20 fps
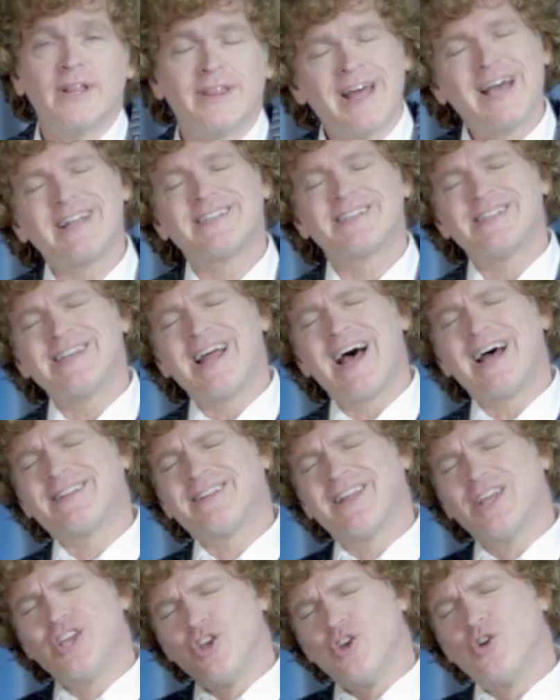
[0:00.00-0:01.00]
that's
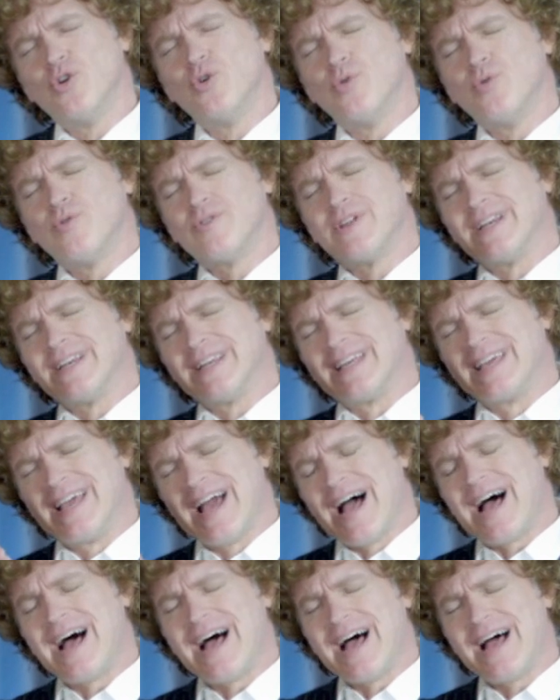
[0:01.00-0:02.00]
not the you that
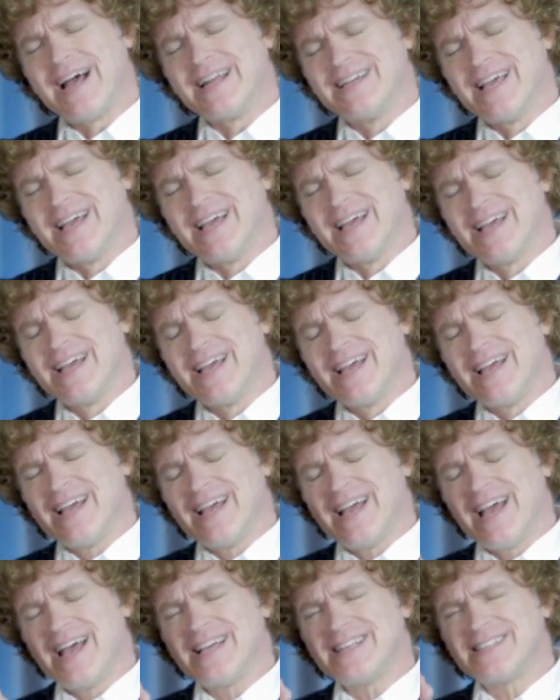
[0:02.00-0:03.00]
God
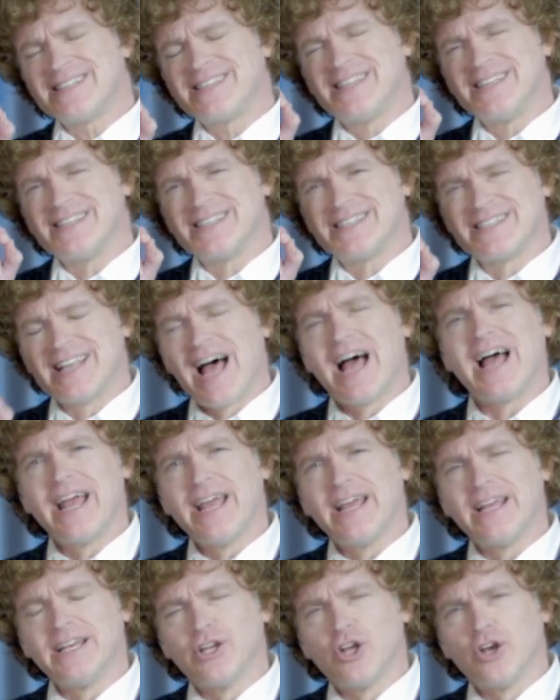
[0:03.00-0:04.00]
has
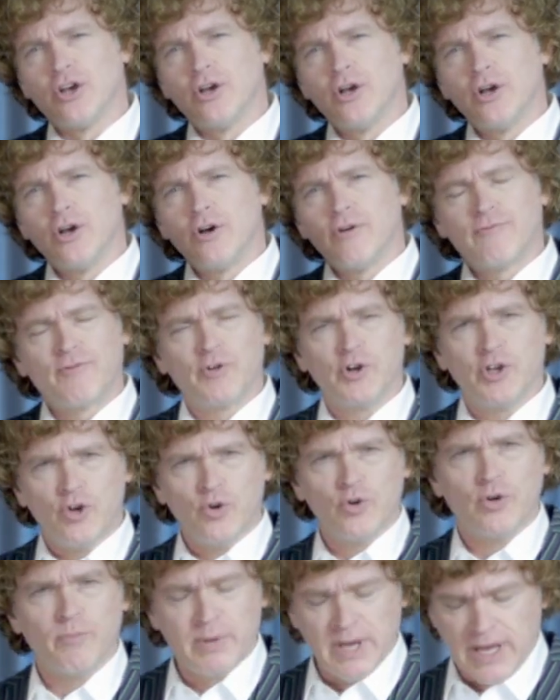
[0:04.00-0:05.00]
designed for
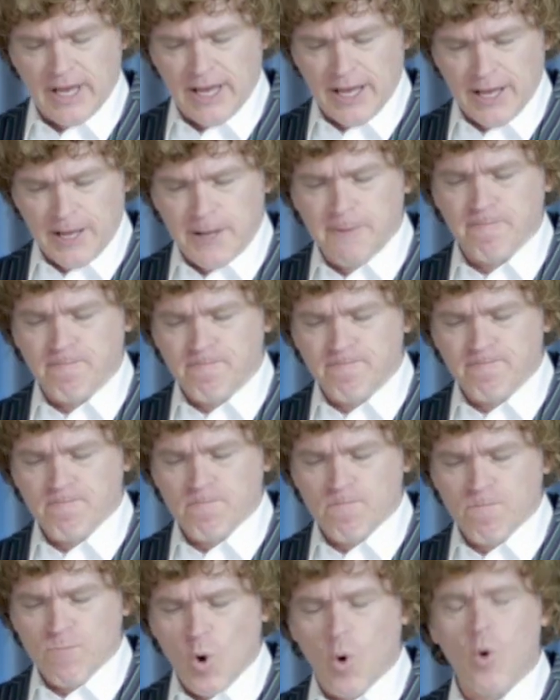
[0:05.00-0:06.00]
you to be
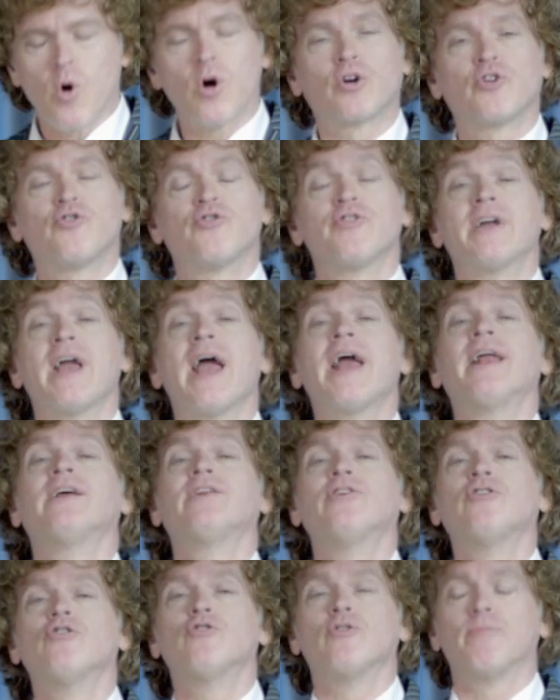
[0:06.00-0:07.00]
or
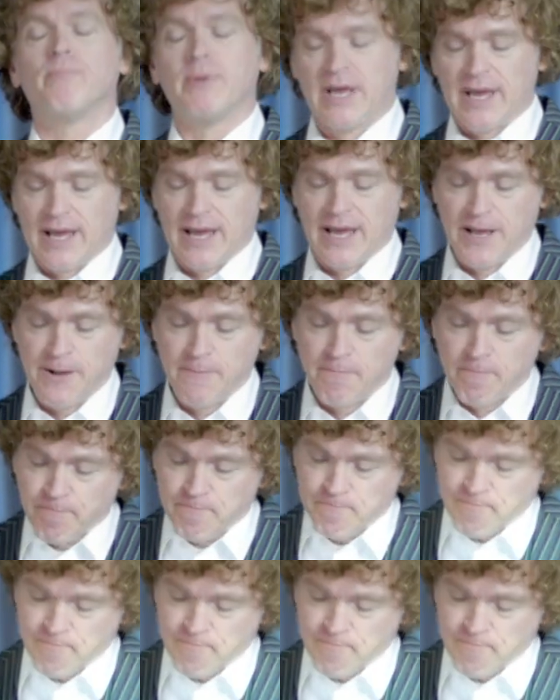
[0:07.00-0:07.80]
created you to be